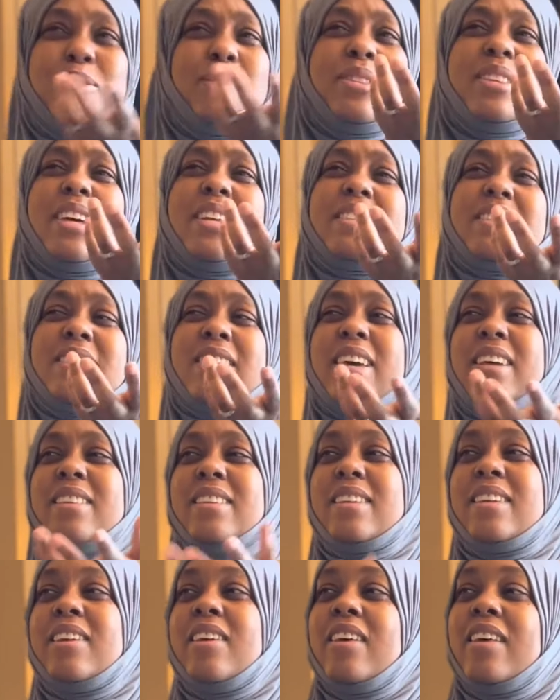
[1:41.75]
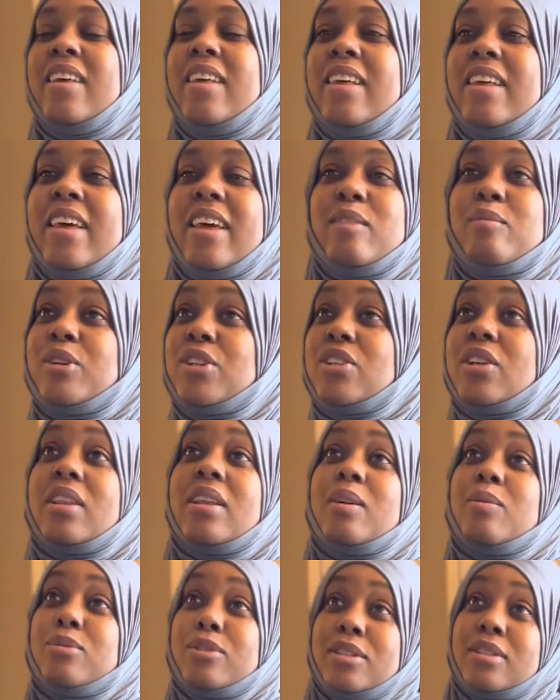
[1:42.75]
Who does that? And
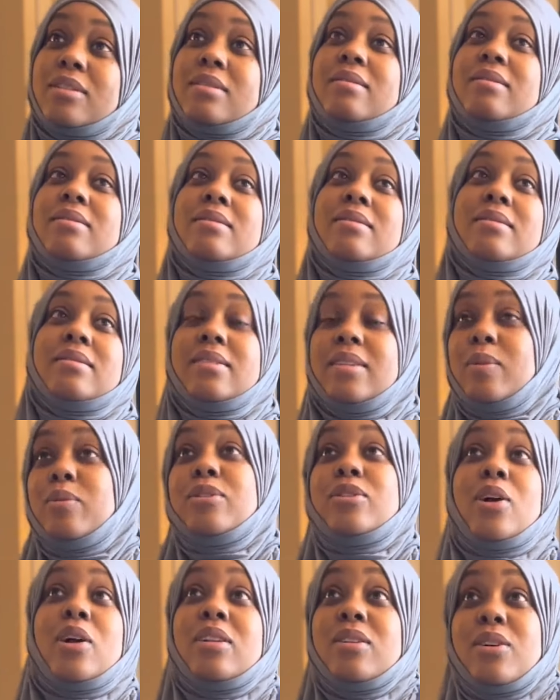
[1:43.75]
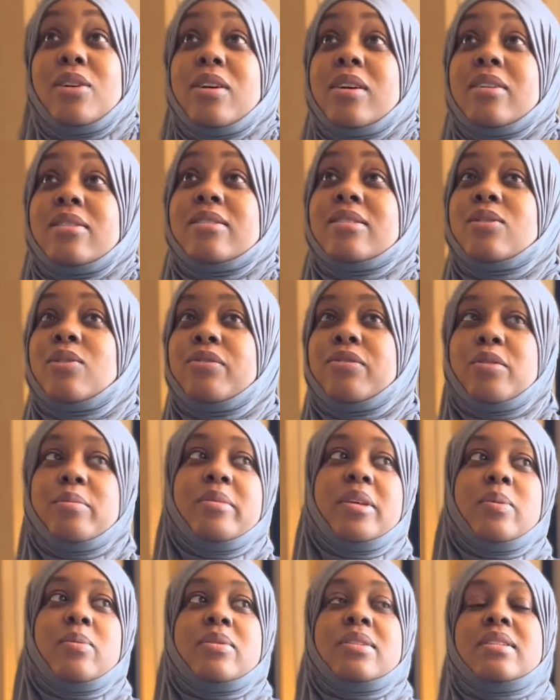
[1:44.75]
mashallah, it was it was all girls. So for
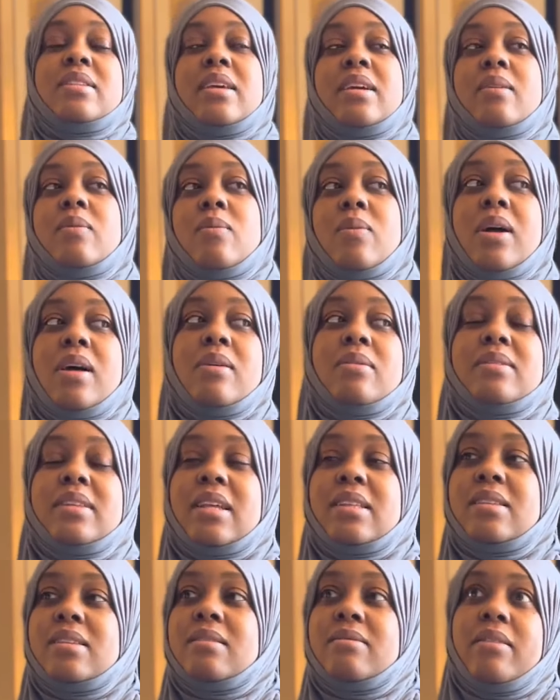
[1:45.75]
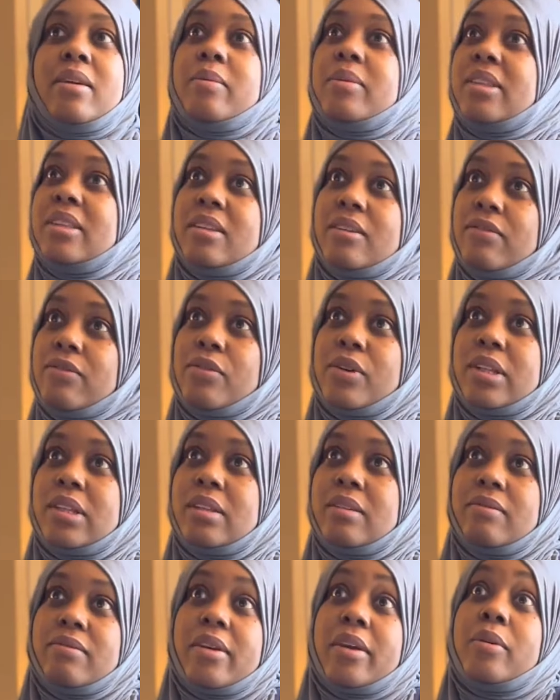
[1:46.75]
me, it was like, wow, that's very
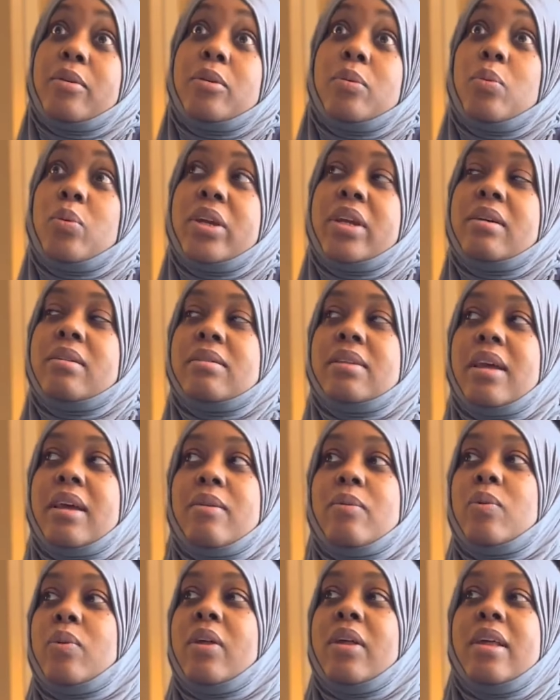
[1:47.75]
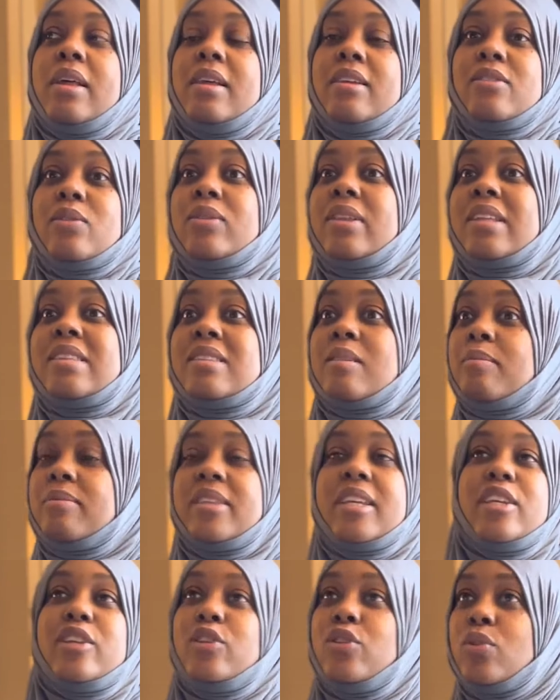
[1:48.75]
different, very weird. so that's
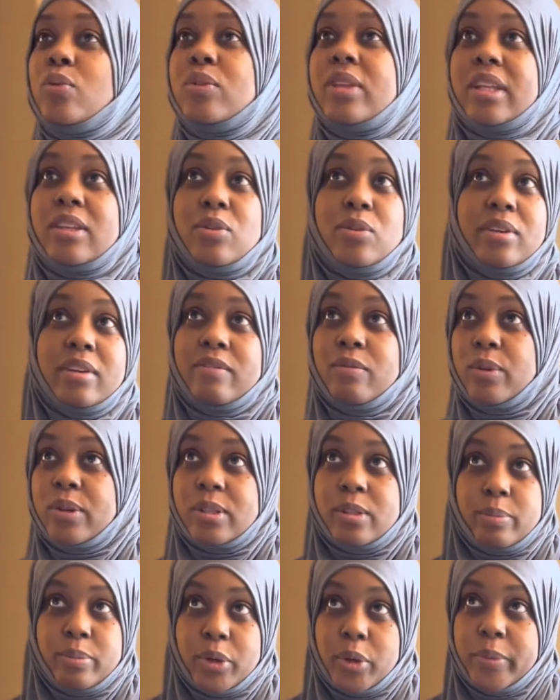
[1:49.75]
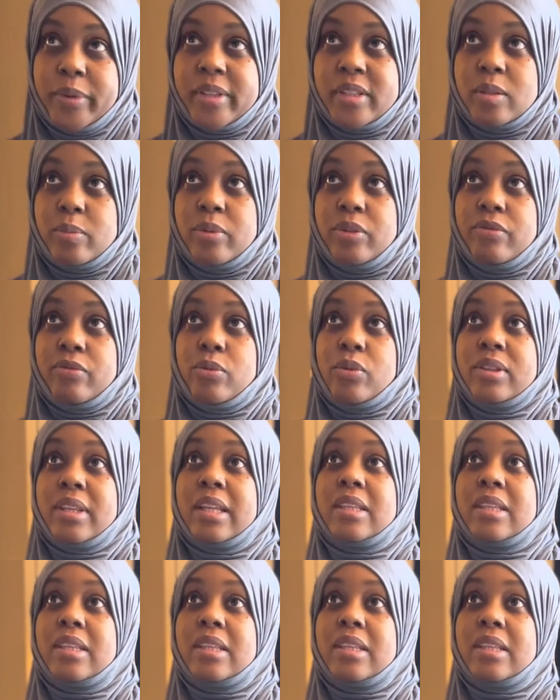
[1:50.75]
something new that you never experienced before.